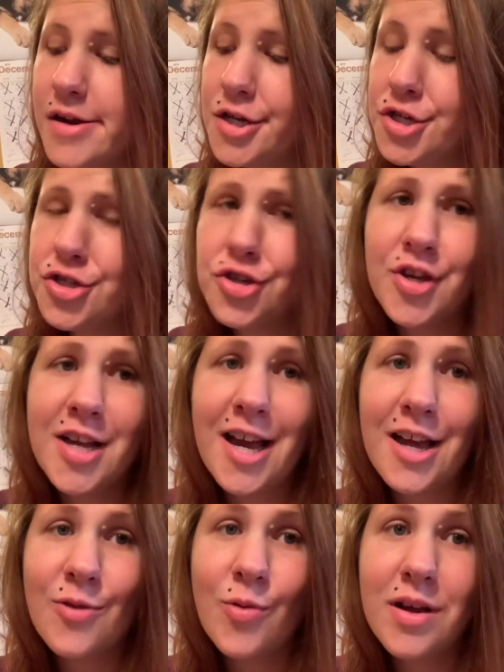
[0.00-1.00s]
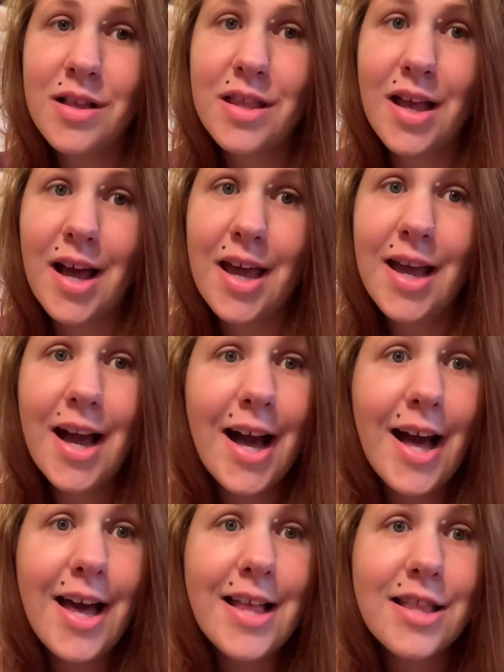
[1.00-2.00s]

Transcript: showing you guys what I got.